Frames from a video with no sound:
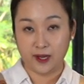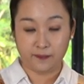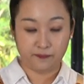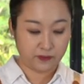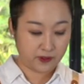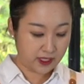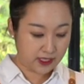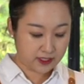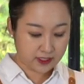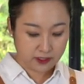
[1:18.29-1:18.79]

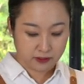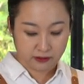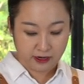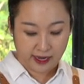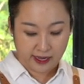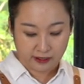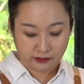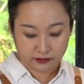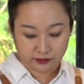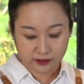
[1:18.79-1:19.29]
Um, it's
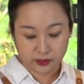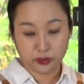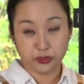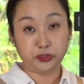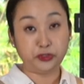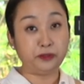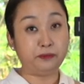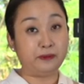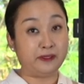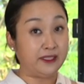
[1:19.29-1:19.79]
around
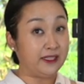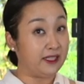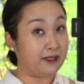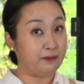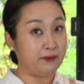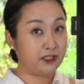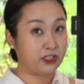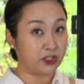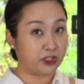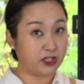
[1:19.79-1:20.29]
2
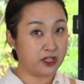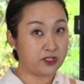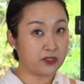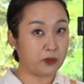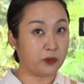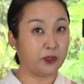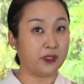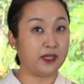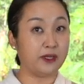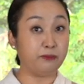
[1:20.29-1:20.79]

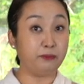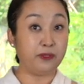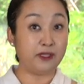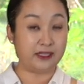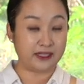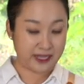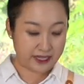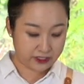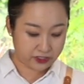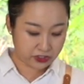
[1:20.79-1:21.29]
millimeters or
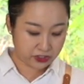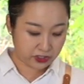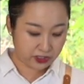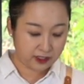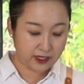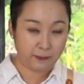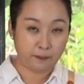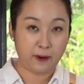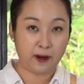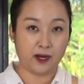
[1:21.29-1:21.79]

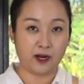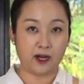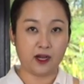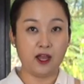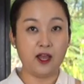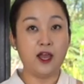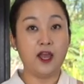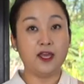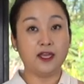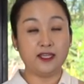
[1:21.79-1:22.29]
lesser. na
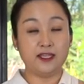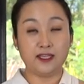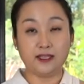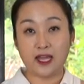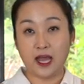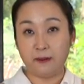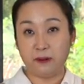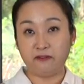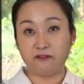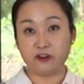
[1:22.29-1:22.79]
parang
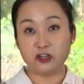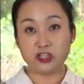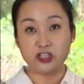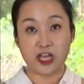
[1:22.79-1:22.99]
ginagamit for